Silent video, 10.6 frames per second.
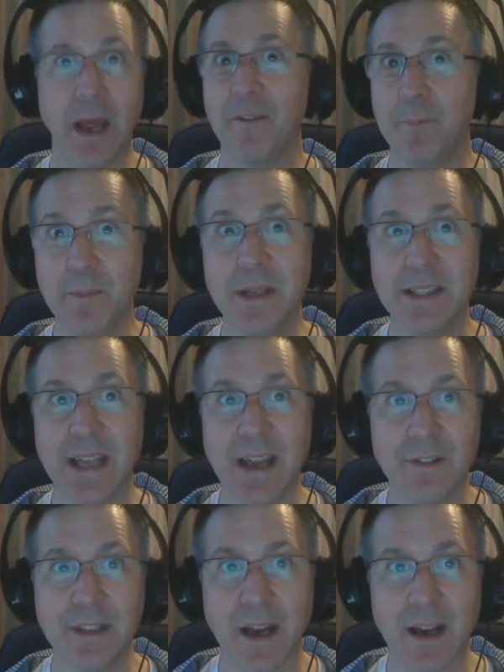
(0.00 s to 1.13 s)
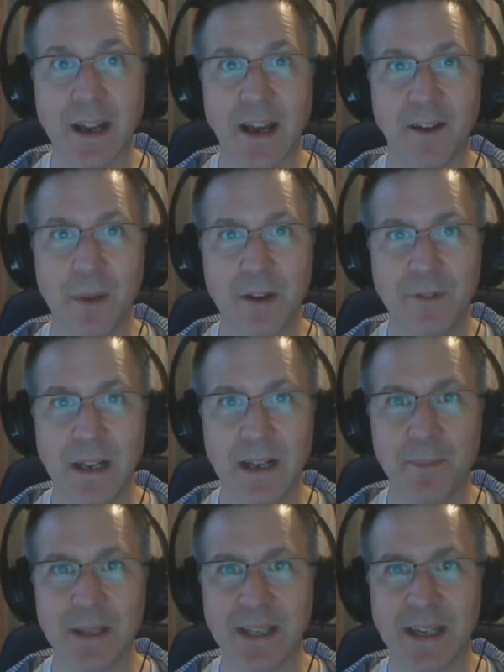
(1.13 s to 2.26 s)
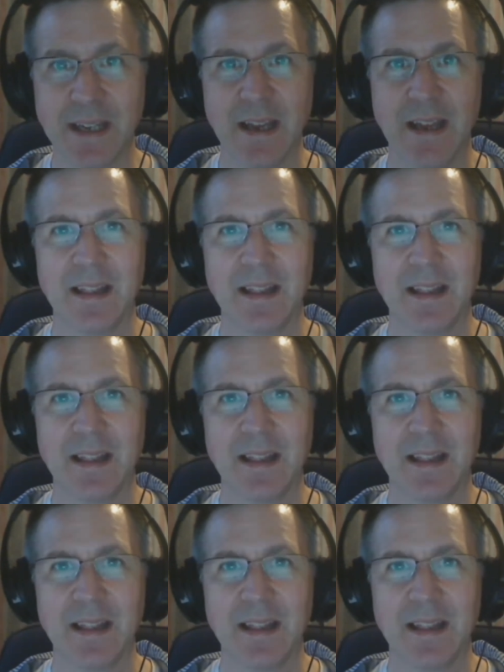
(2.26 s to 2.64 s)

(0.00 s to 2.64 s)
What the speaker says: I've been busy, haven't I? I've been really busy.